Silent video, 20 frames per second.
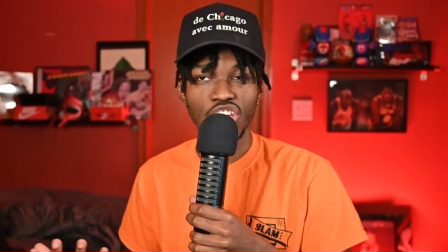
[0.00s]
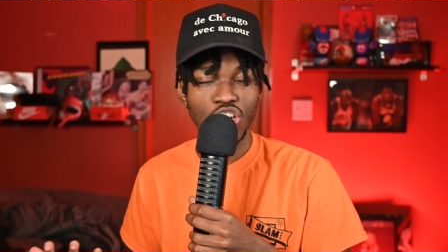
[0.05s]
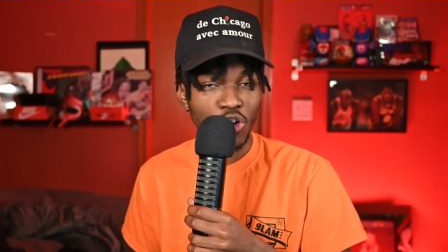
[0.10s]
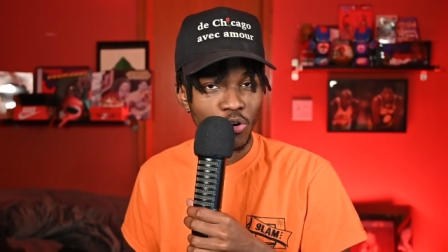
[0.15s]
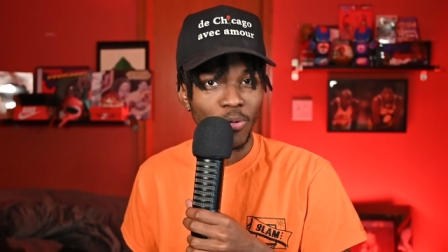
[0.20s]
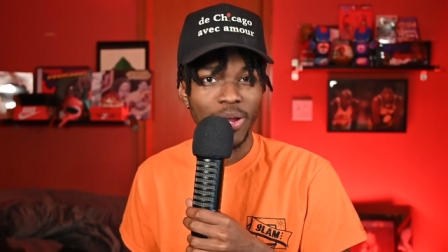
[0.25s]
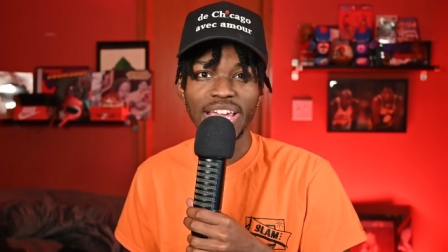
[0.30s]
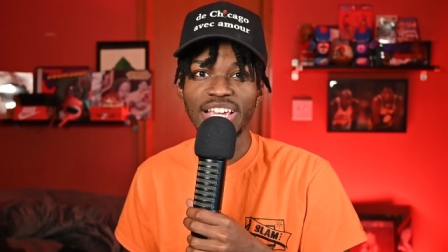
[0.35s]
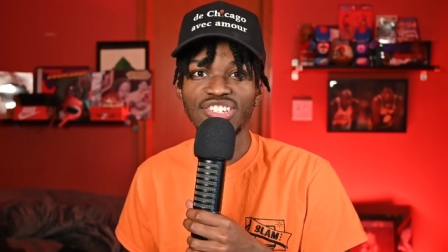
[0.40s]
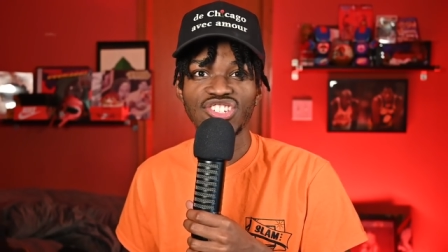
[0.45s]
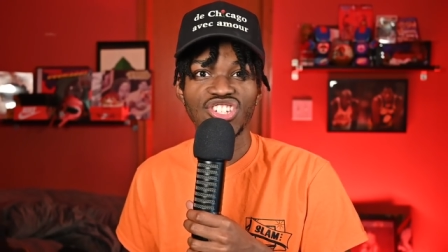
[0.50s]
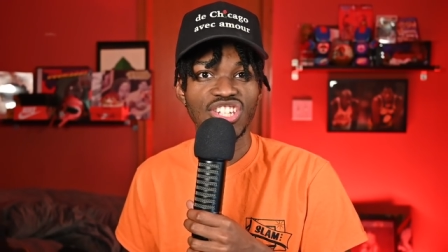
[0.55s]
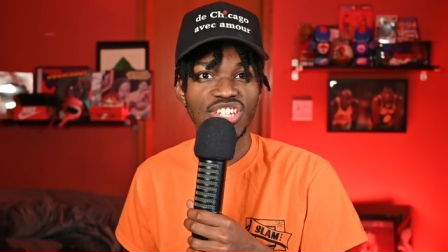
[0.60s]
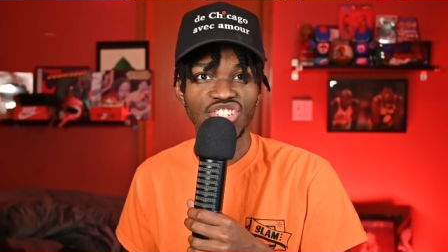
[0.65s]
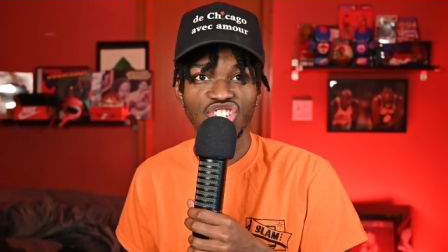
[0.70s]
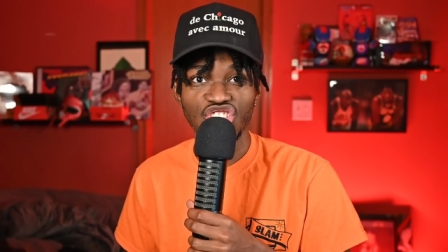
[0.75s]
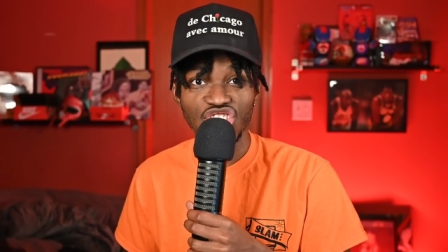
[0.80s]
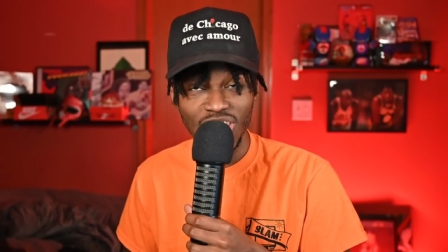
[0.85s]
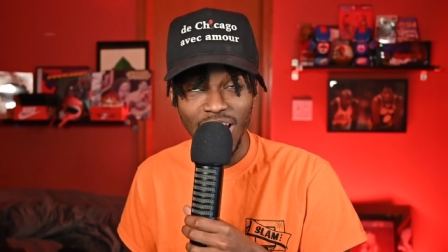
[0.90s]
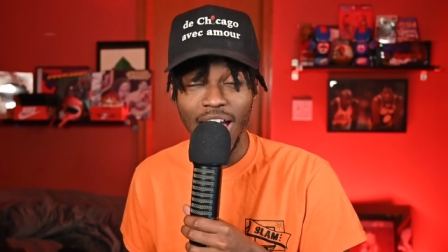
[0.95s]
crazy
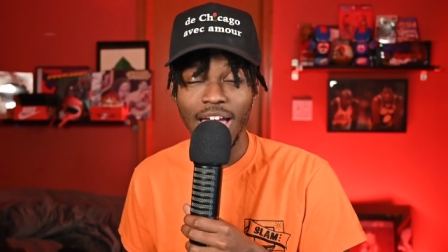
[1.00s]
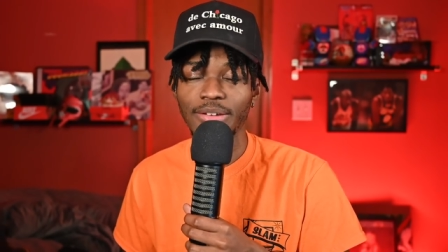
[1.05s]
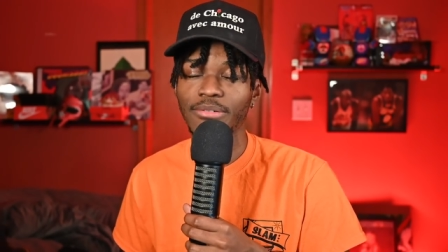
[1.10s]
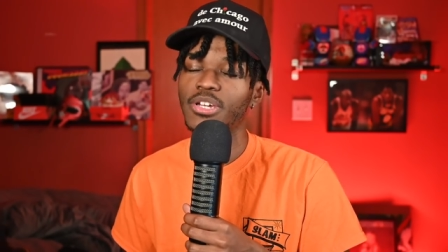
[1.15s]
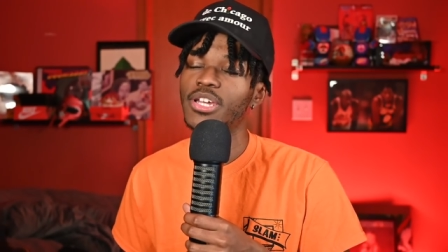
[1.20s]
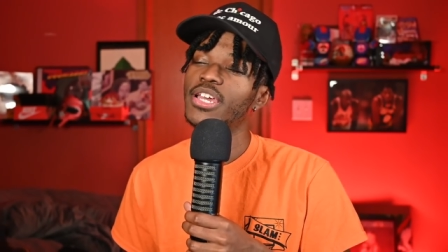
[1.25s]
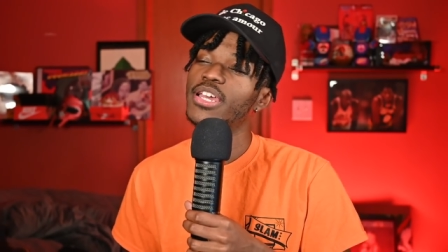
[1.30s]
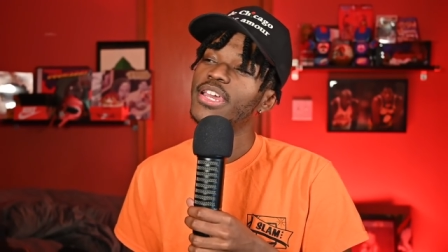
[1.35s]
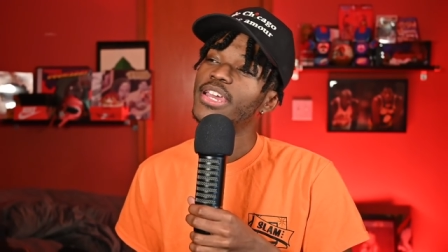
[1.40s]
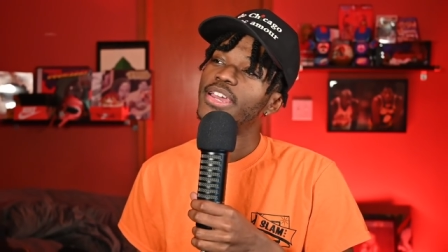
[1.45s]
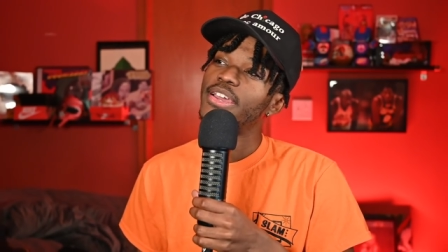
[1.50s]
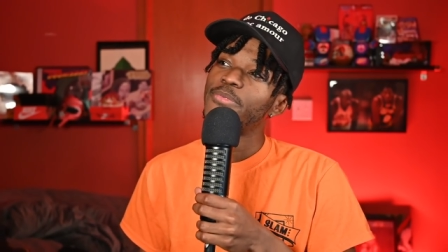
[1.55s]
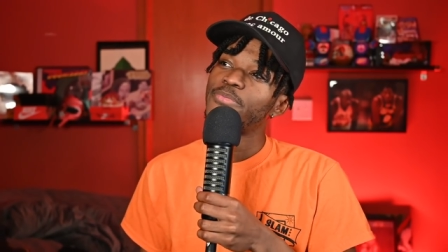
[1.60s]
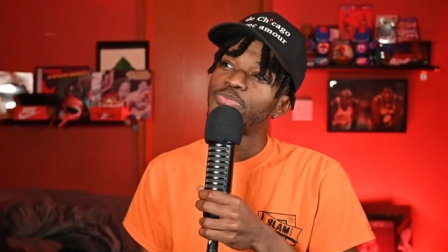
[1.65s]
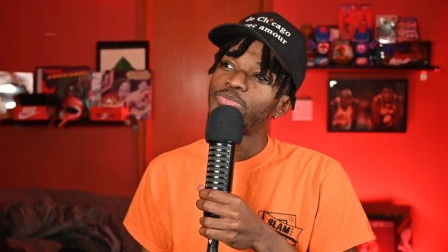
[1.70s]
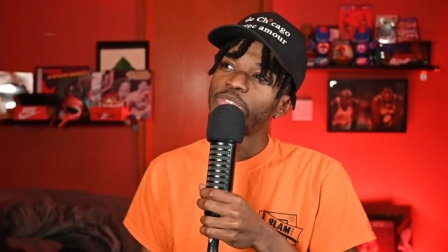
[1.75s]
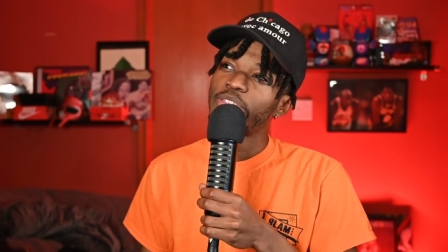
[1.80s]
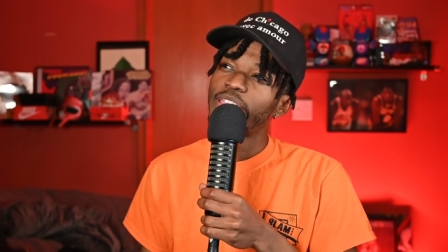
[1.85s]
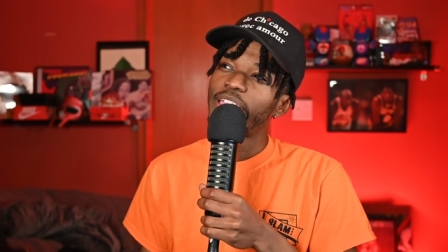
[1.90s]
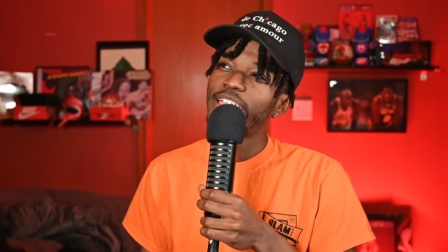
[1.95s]
shot.
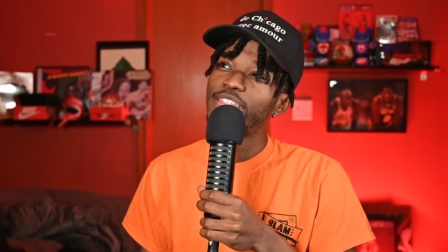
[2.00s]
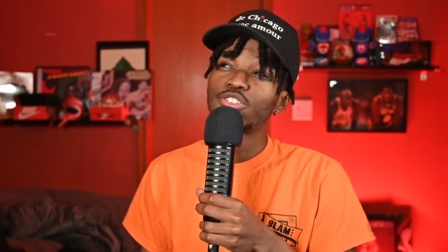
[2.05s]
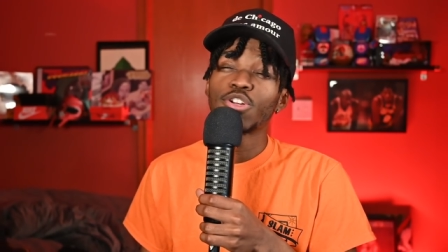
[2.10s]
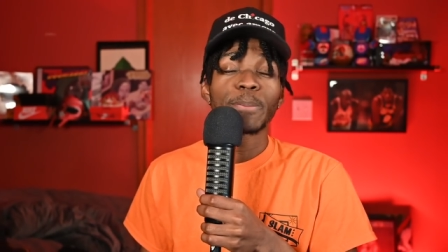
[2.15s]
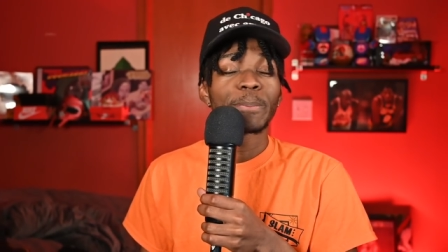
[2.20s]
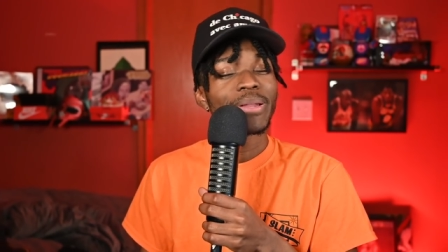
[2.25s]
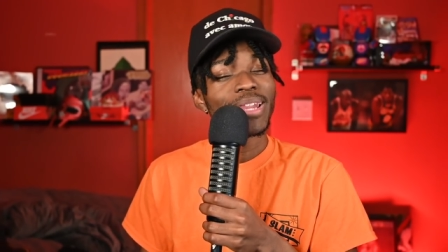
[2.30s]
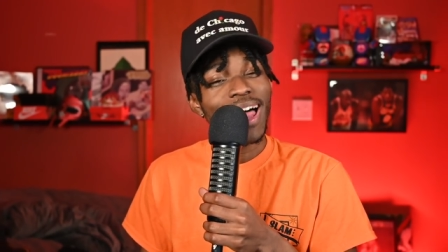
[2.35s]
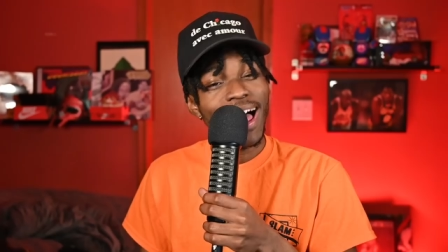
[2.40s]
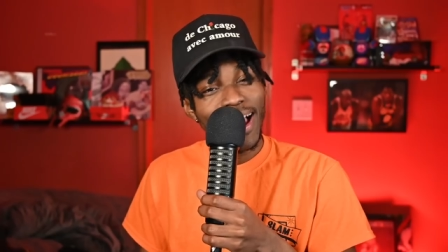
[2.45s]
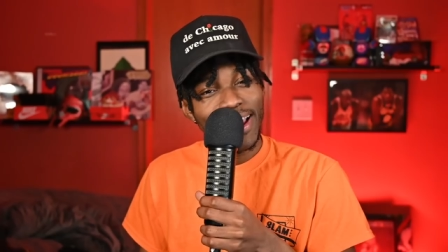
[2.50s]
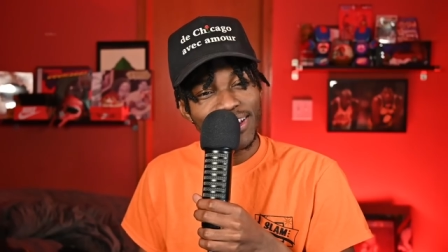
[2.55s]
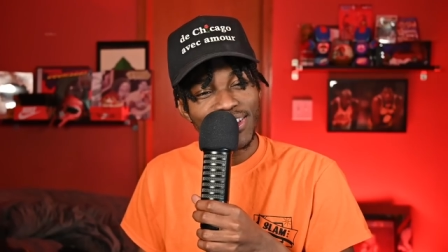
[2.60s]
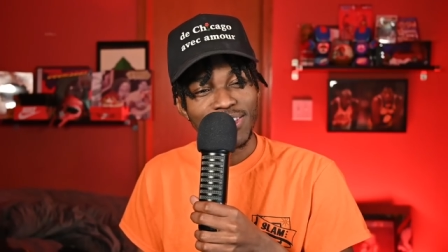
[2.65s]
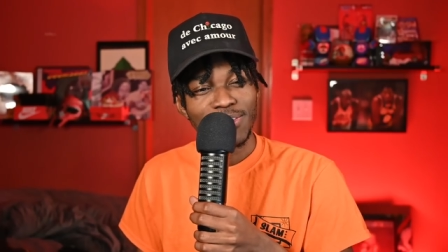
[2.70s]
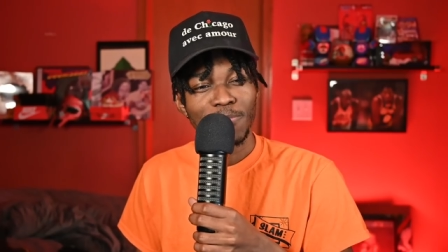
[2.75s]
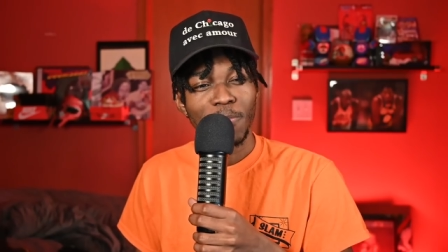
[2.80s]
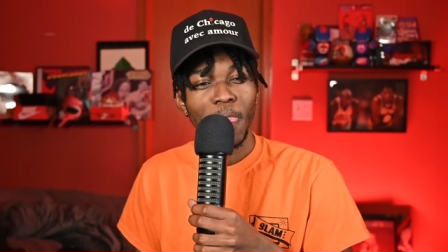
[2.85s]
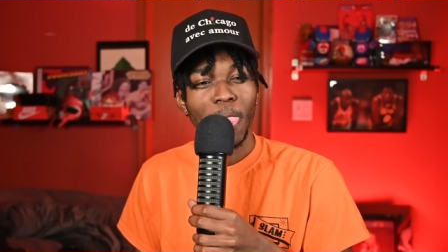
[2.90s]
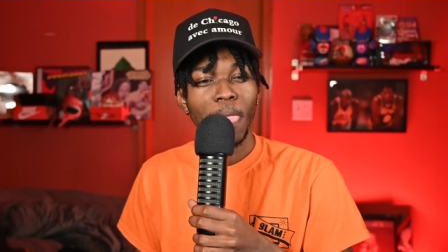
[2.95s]
And the
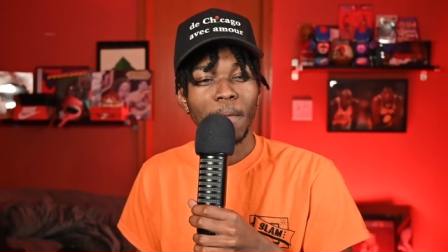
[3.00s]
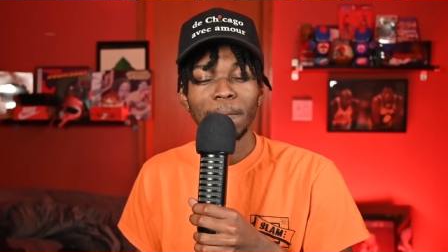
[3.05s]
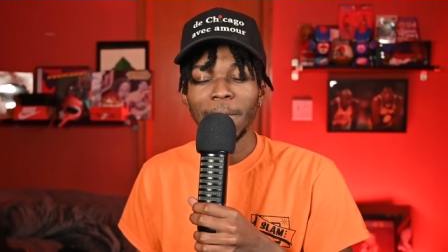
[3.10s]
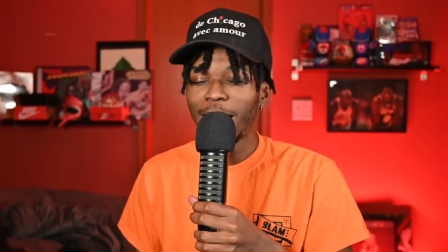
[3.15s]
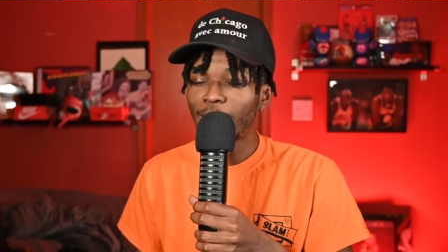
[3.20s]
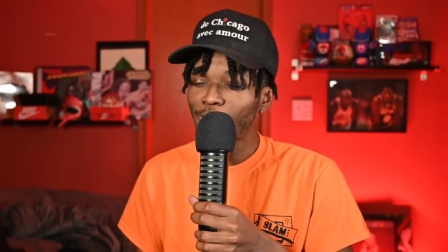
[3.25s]
replies. I